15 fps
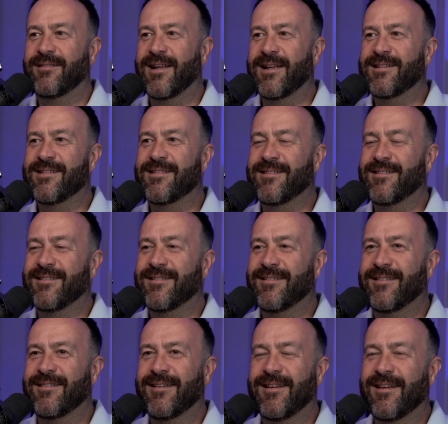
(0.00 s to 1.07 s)
That's
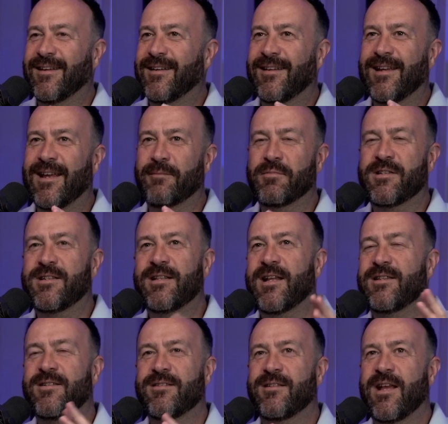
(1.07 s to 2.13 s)

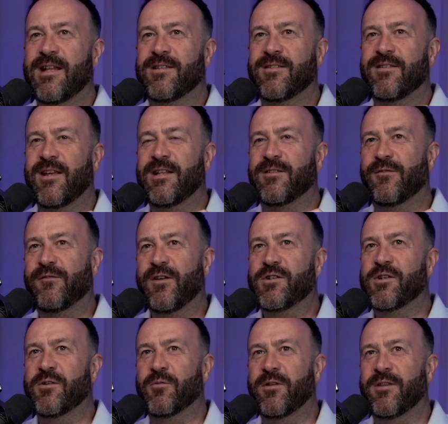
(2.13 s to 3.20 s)
it's
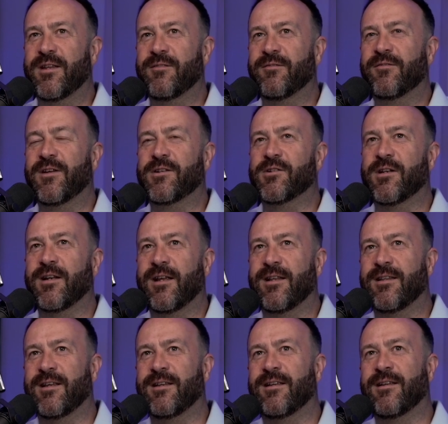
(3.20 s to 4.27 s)
fiction within fiction. I
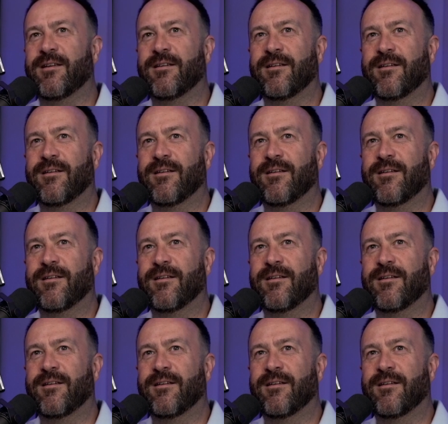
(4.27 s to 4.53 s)
think